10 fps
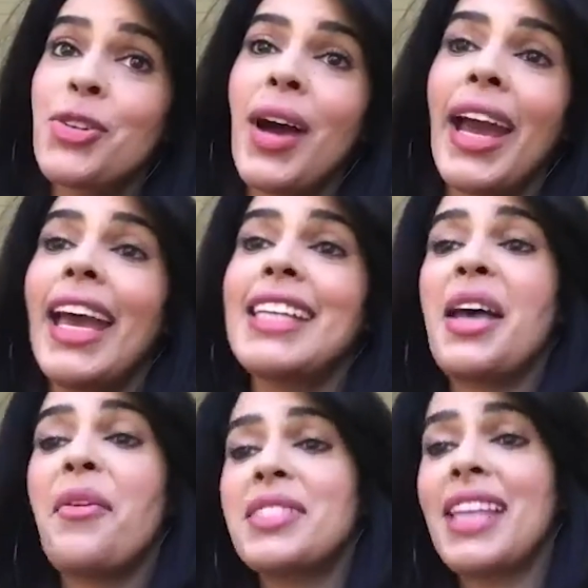I guess
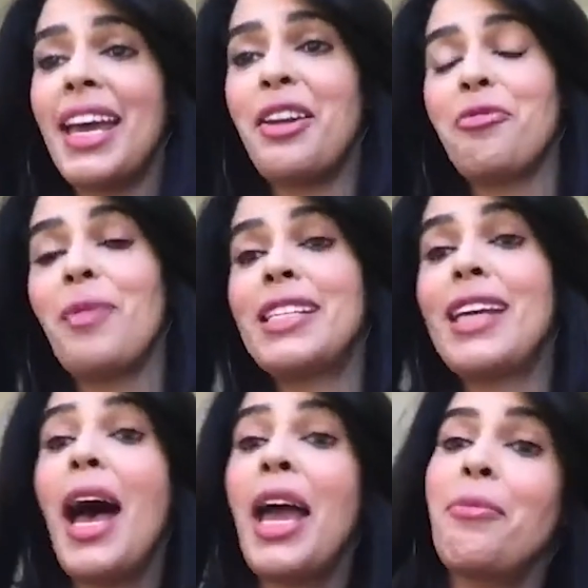I was ahead of my
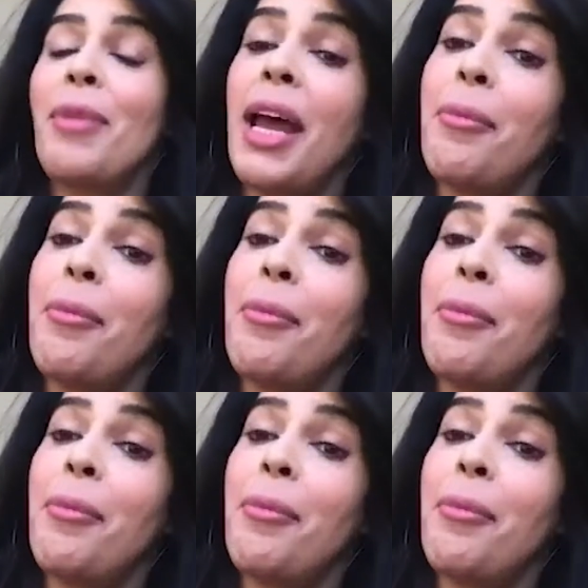time, but I'm